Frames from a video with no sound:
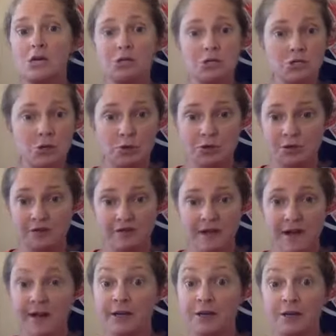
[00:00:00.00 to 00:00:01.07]
don't
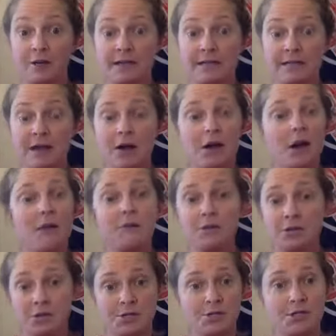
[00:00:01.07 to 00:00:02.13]
define your race outcome and
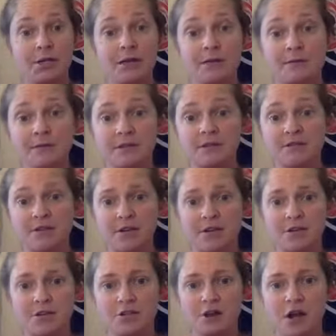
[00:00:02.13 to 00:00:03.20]
you're still able to
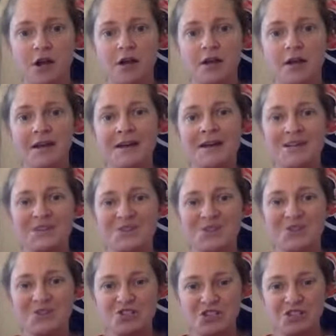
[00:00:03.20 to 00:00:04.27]
finish strong
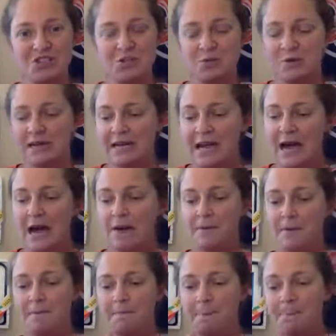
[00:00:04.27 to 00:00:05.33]
so just to recap
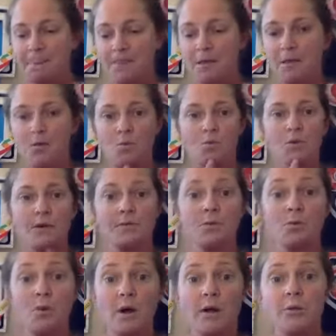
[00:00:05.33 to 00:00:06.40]
Number
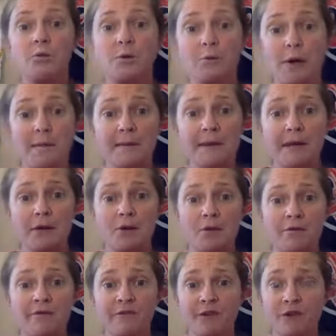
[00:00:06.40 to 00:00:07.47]
one, we're prepping at
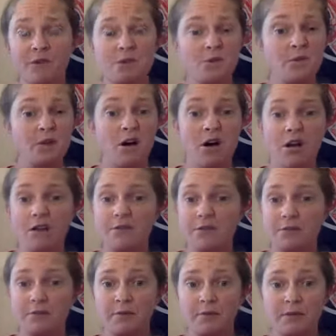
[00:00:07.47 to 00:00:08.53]
home first with all of
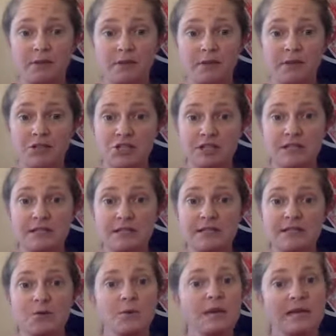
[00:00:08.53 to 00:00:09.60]
the logistics
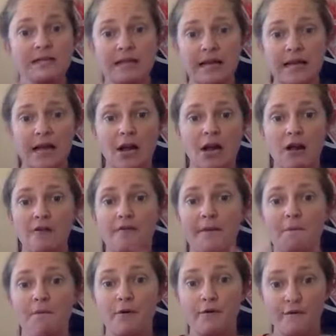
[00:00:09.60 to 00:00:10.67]
that we can take care of
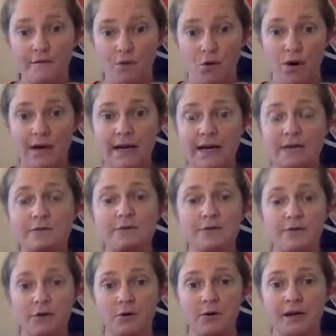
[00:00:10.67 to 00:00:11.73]
beforehand,
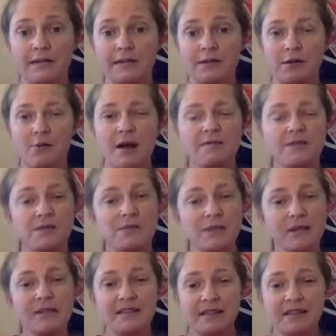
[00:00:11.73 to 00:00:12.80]
before race day arrives, to
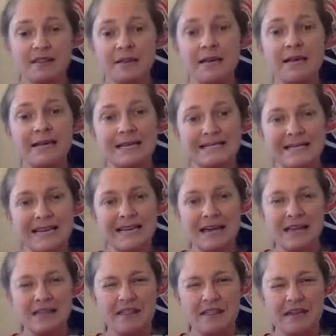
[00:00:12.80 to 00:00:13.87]
really think, take
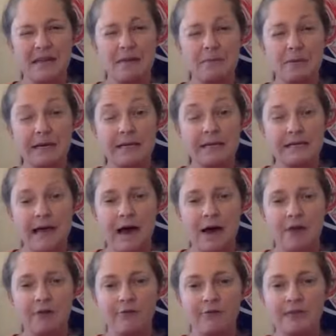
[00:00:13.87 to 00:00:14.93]
that thinking piece
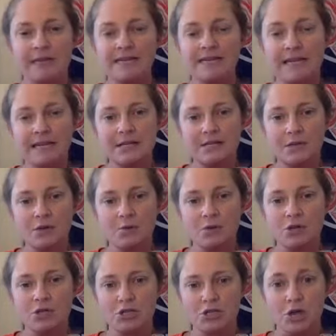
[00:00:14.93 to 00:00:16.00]
out of race day so that
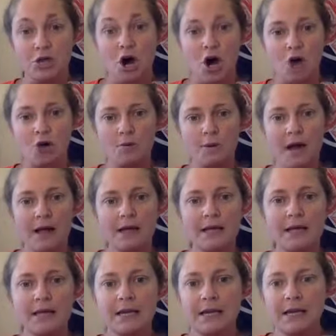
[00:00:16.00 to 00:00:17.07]
we're just on
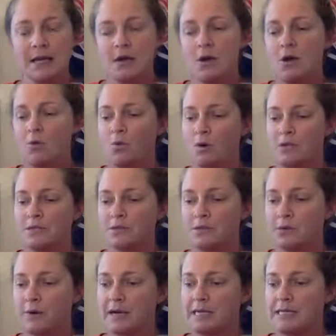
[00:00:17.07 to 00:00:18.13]
autopilot once
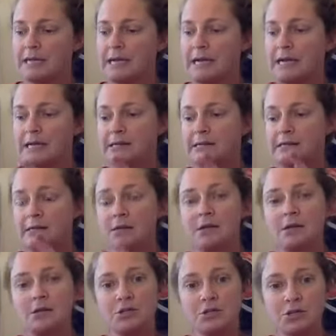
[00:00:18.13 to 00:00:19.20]
the race day hits.
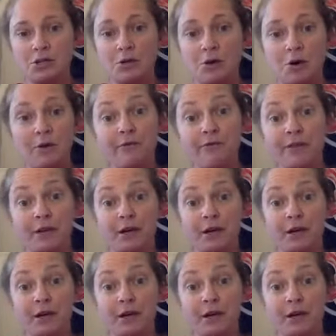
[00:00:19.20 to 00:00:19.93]
Two, hopefully